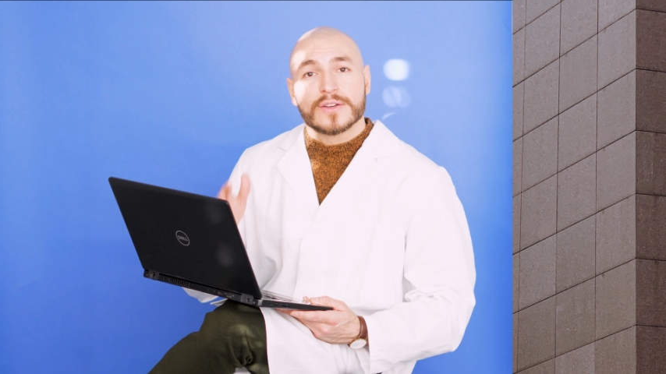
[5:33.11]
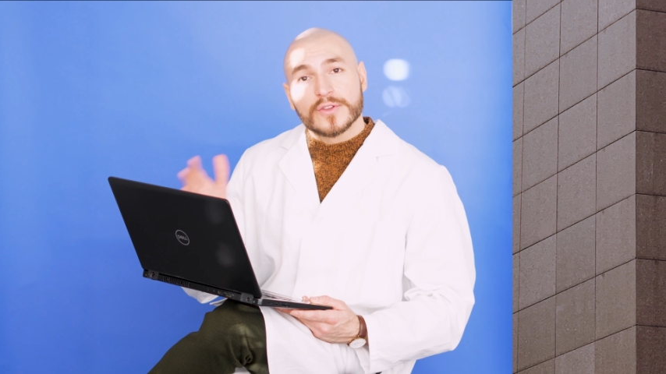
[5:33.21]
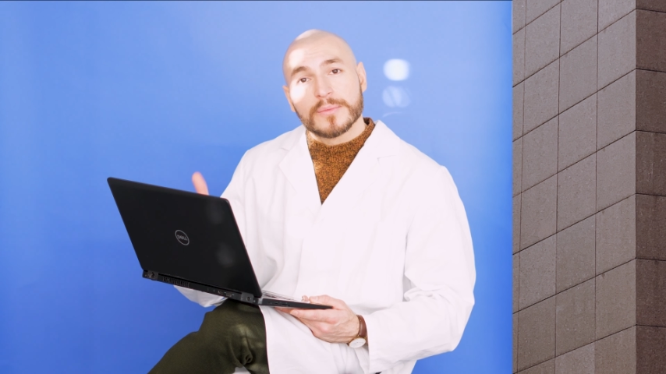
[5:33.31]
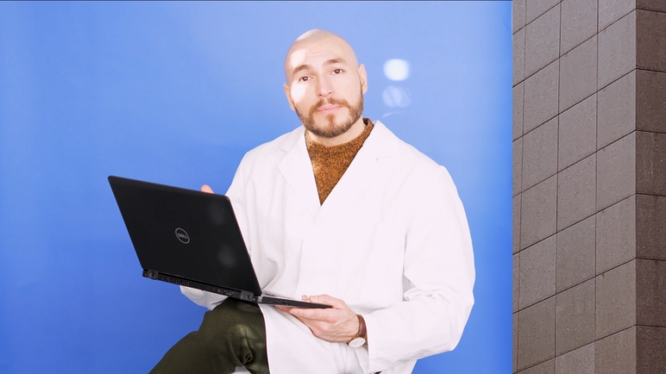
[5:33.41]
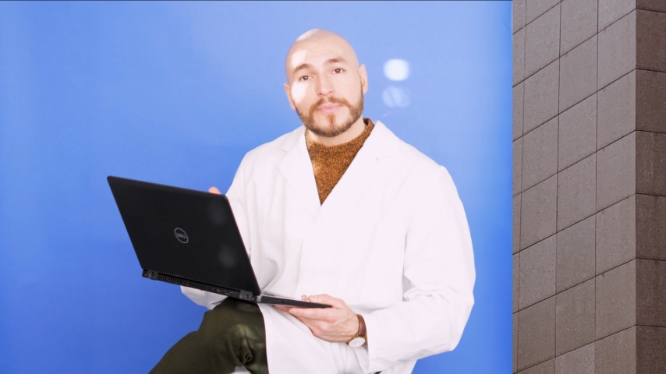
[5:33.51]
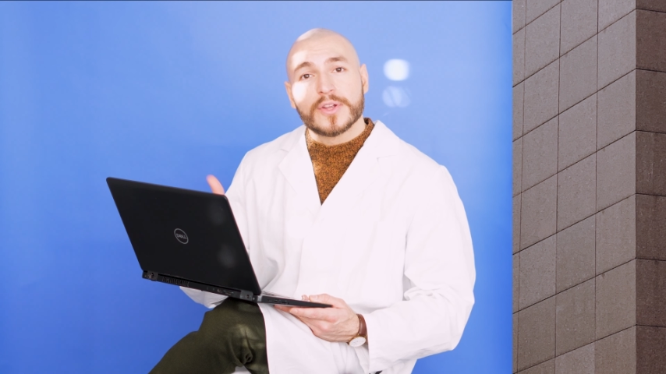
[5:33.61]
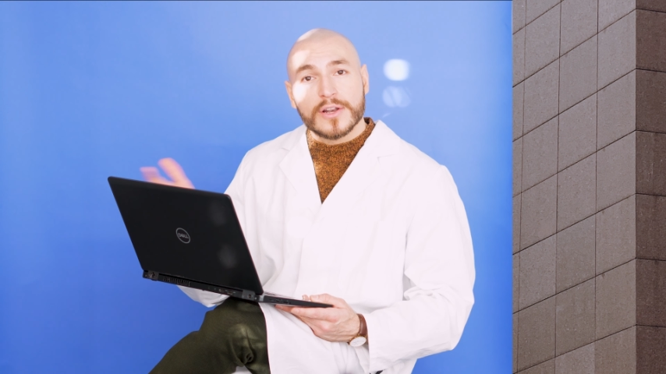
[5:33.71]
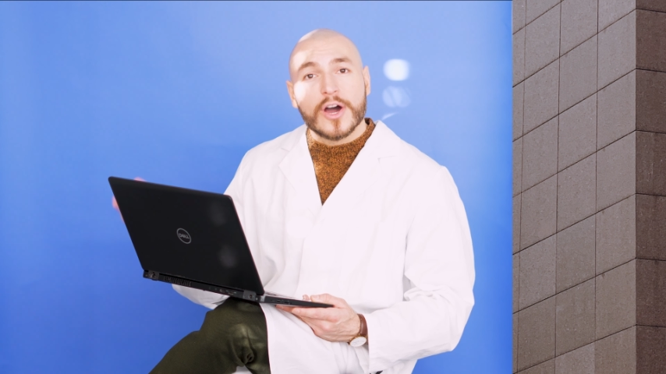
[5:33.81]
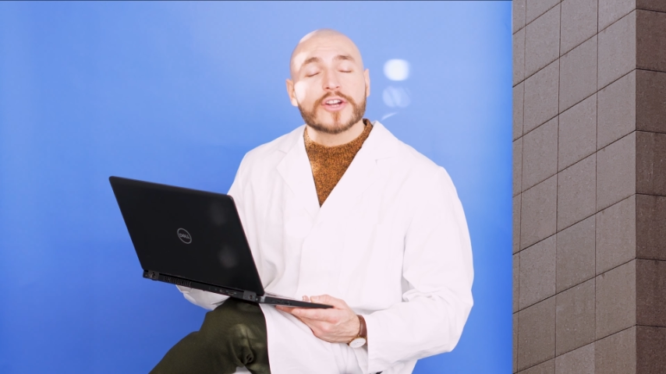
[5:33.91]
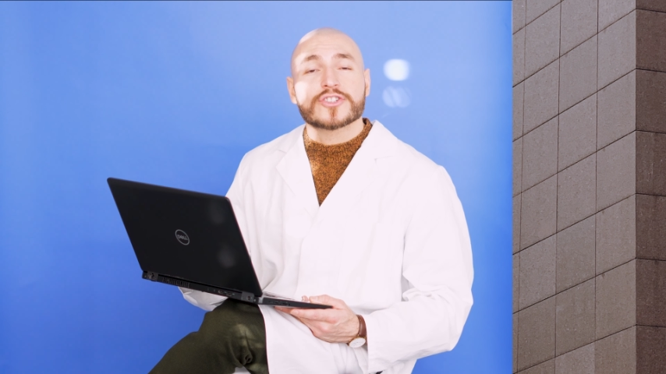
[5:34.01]
the
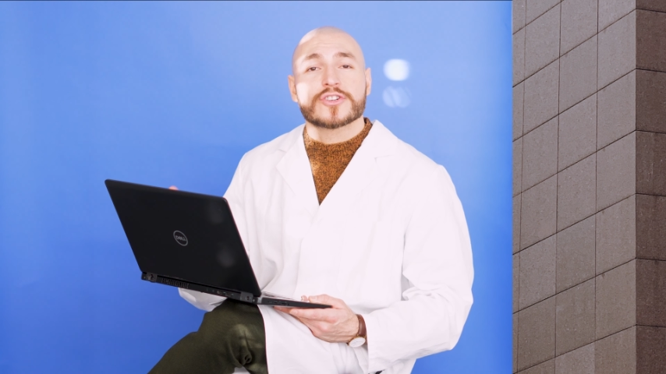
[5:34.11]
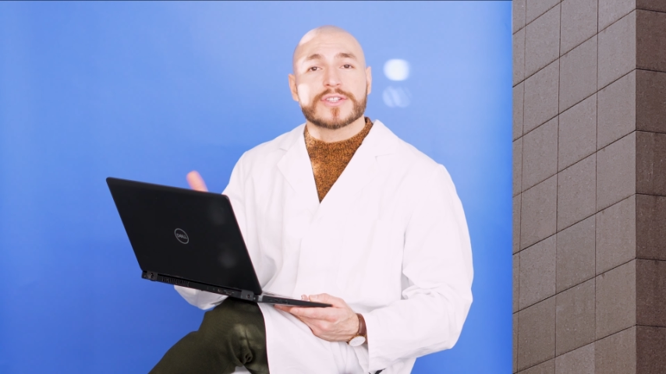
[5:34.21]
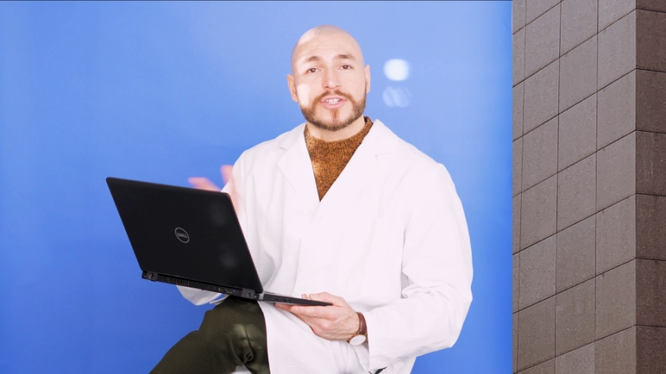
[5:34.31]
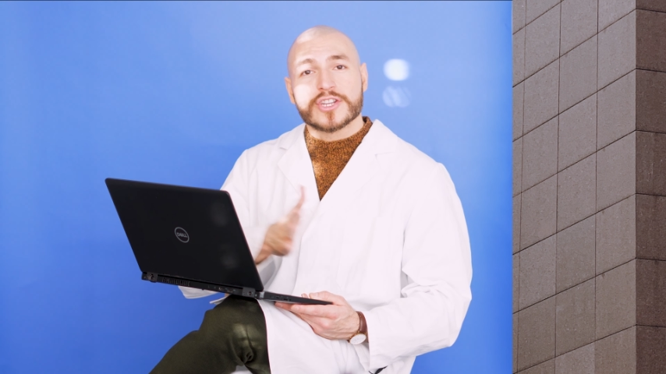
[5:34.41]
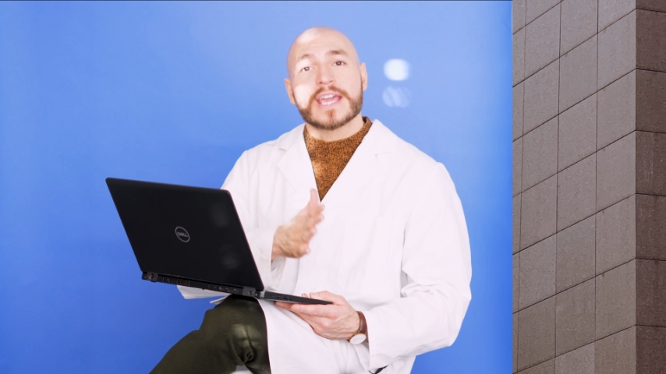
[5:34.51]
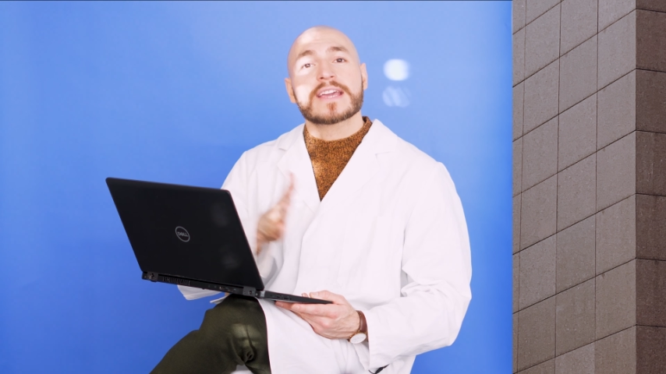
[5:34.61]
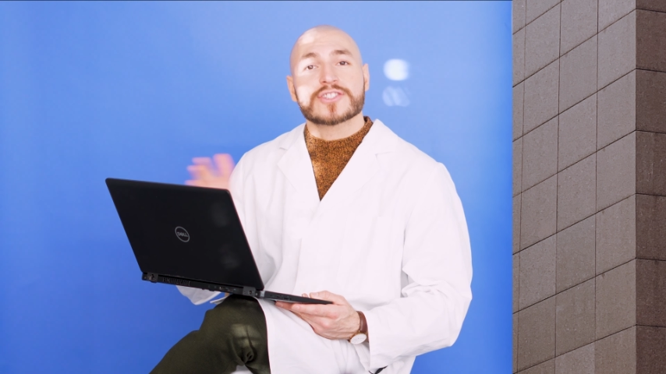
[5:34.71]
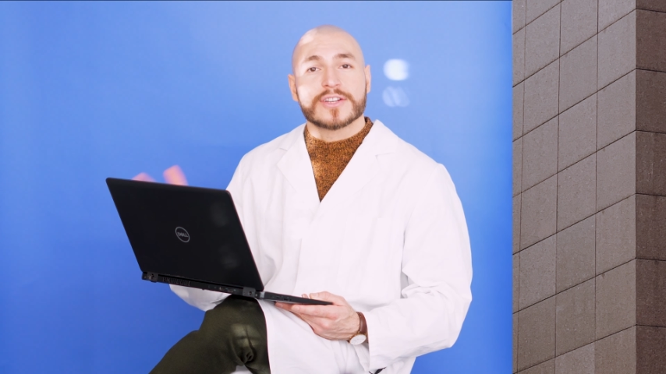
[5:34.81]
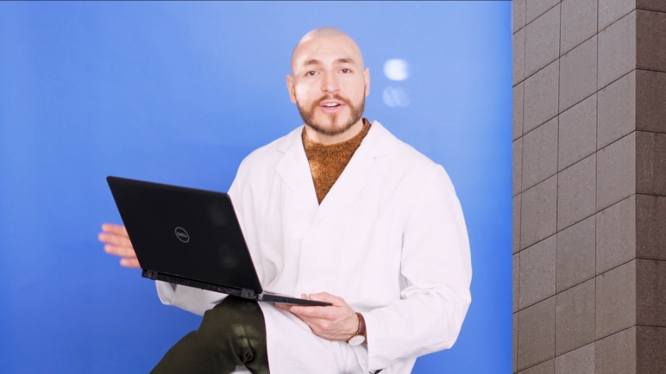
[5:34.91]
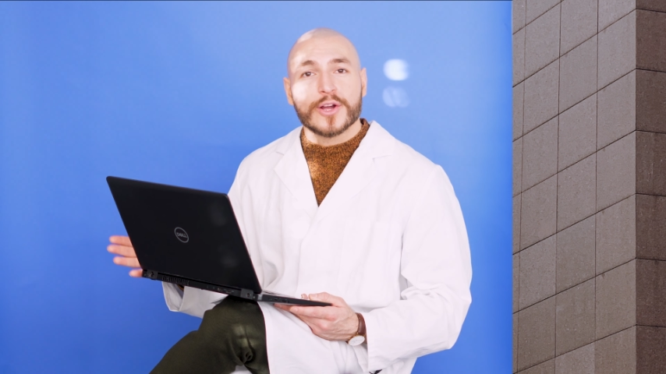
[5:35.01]
larger the
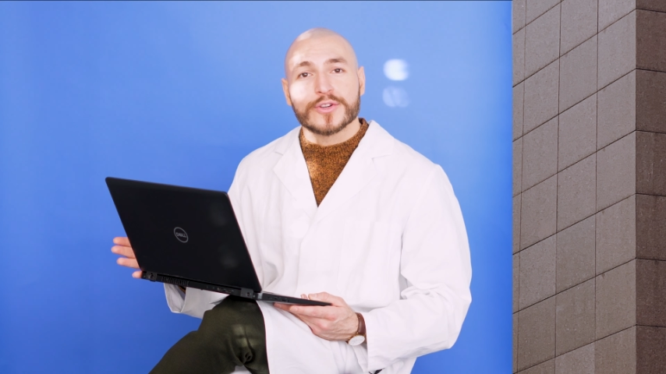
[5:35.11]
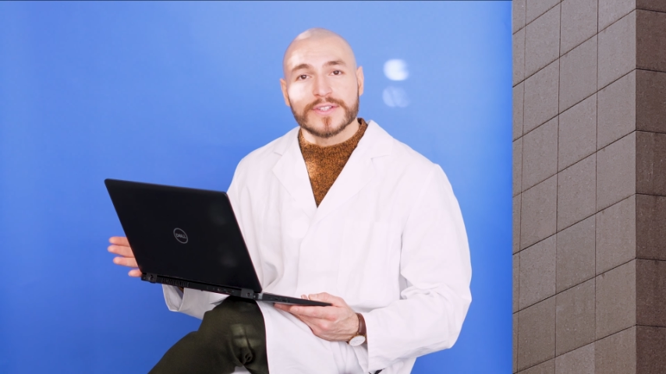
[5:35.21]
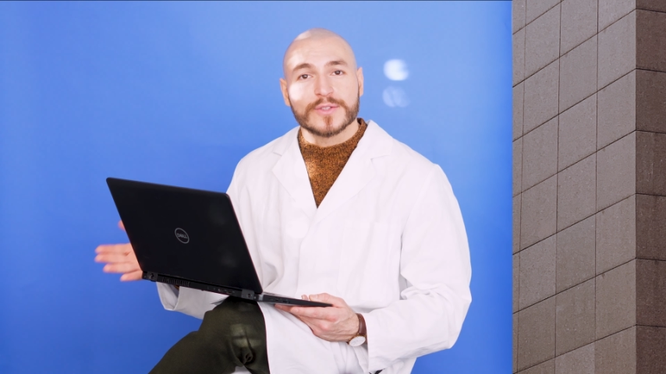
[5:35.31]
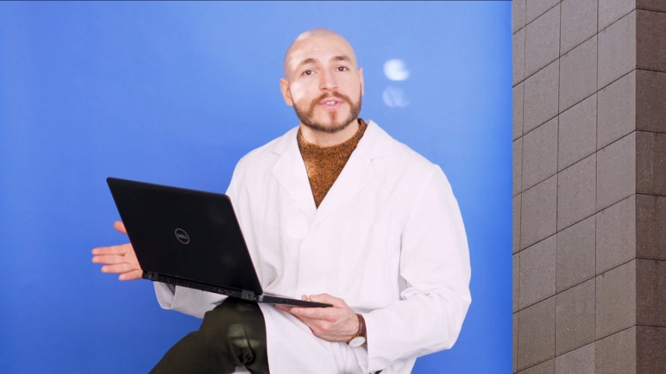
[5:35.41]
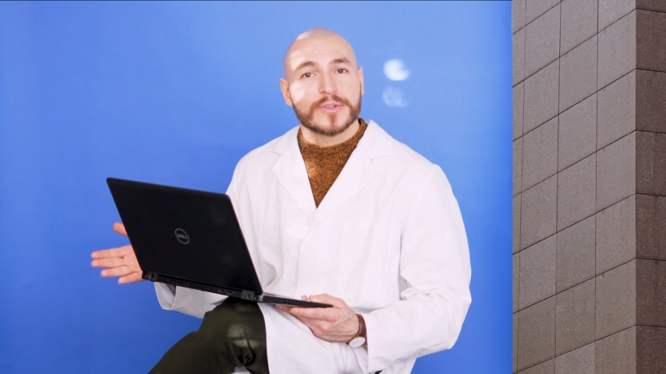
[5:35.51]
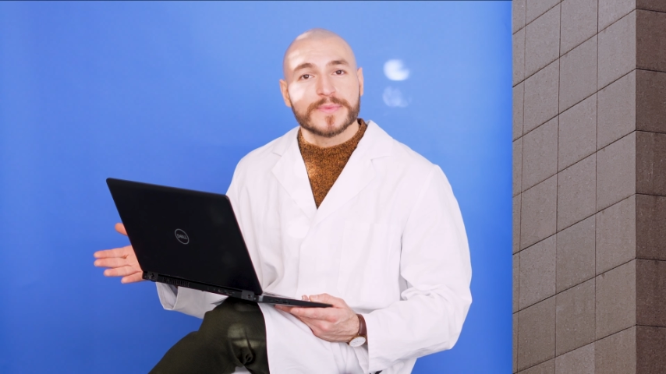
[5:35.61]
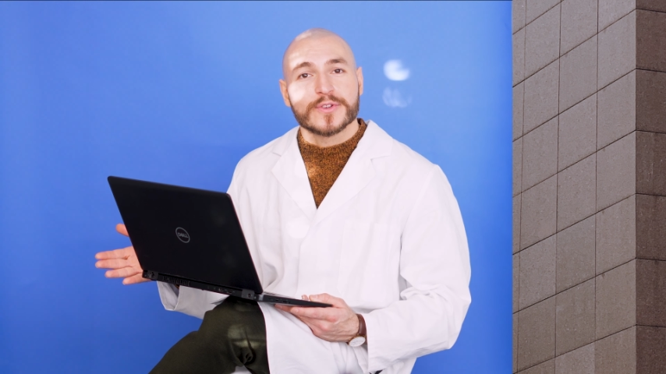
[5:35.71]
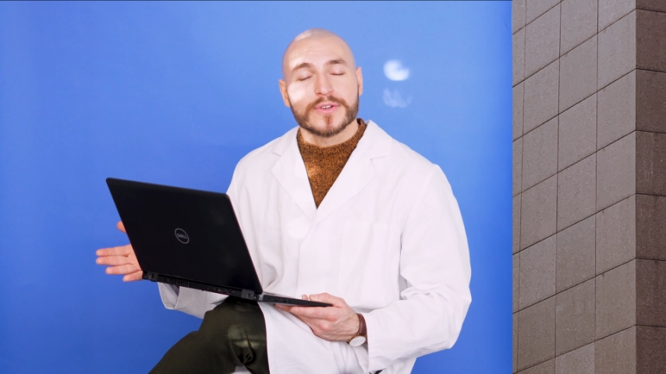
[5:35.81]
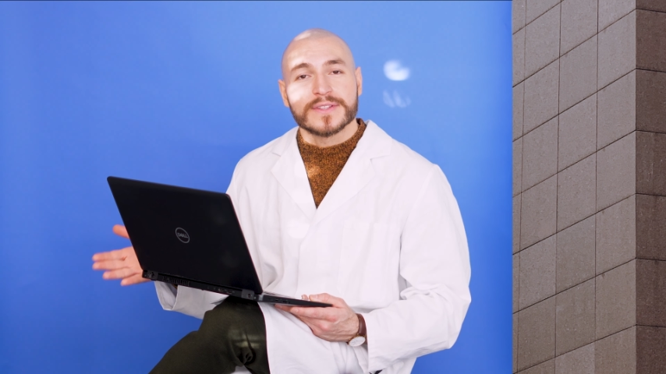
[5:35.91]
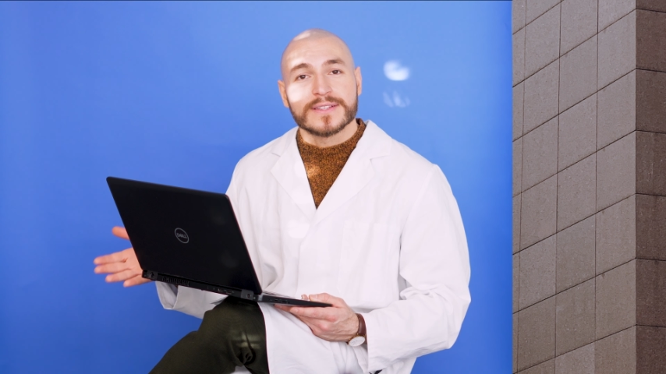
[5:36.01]
change in color that we
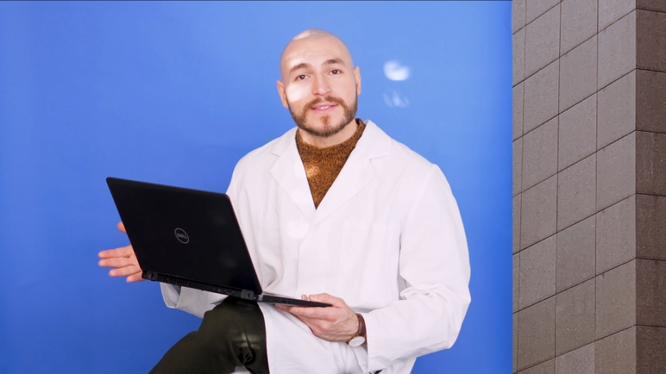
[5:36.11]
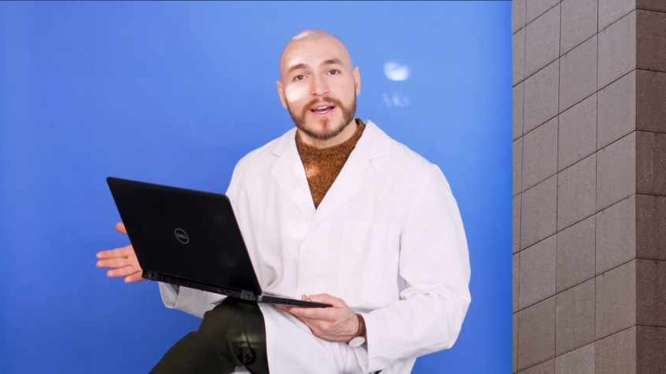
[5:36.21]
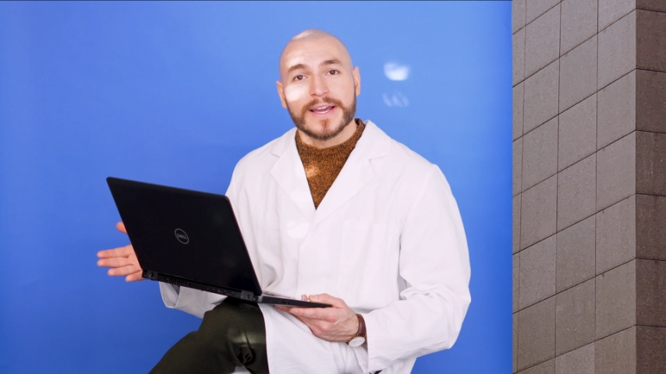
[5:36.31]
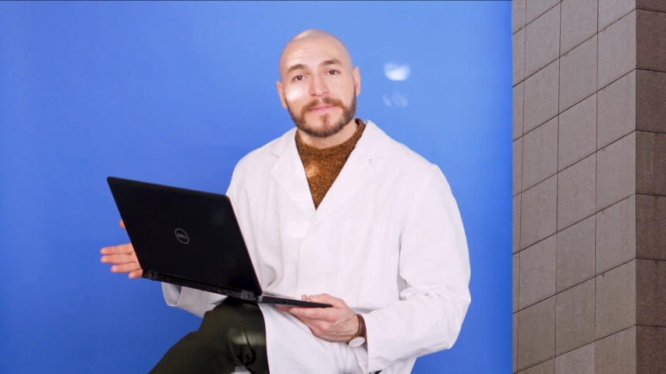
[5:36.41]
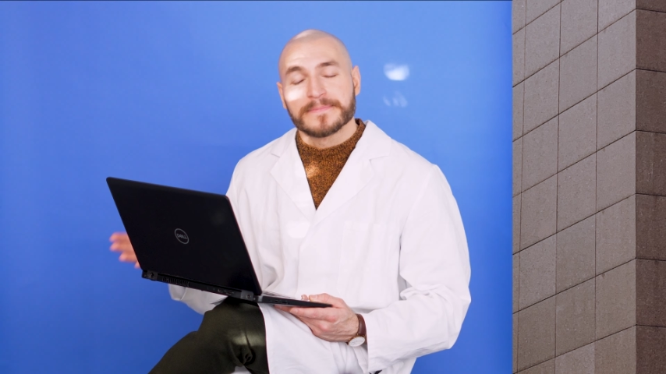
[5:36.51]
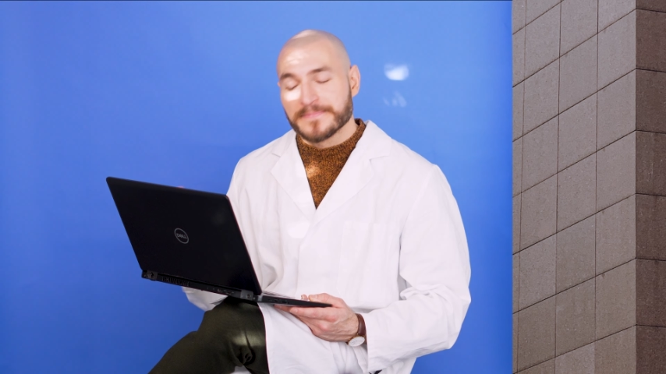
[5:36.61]
observe in this dye.